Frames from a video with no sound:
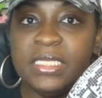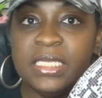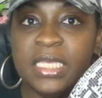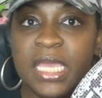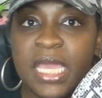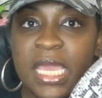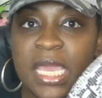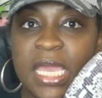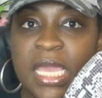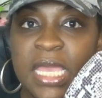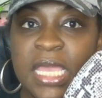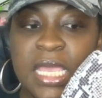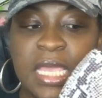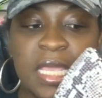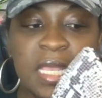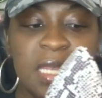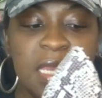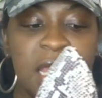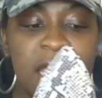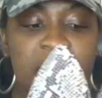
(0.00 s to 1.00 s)

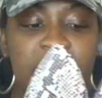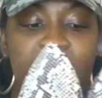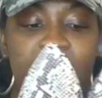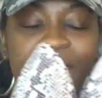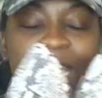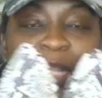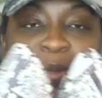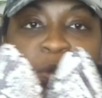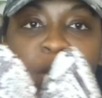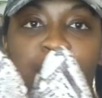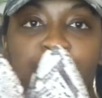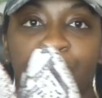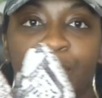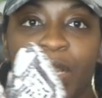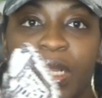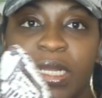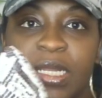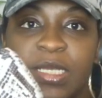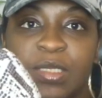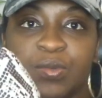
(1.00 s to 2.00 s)
skin and animal
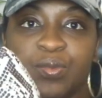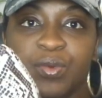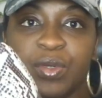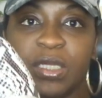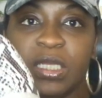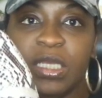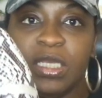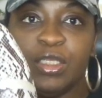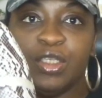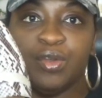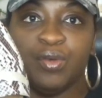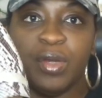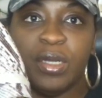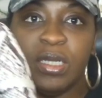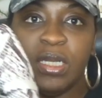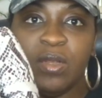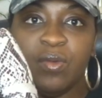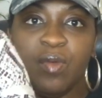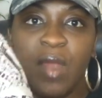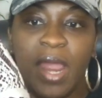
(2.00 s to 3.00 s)
print is really
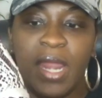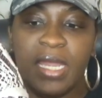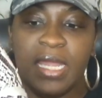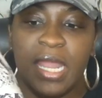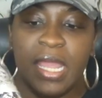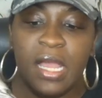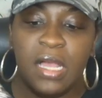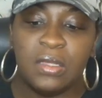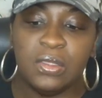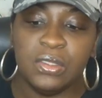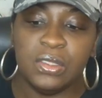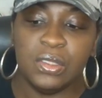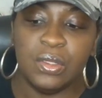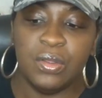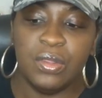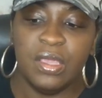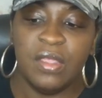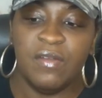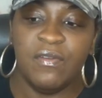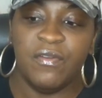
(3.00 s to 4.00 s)
trending right now. So
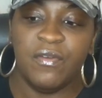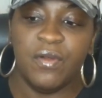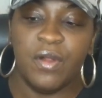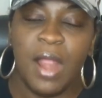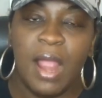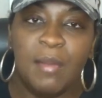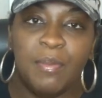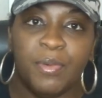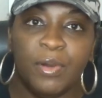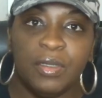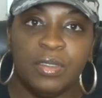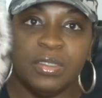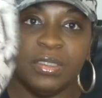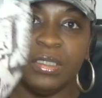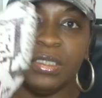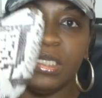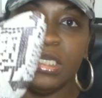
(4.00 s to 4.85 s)
therefore, I purchased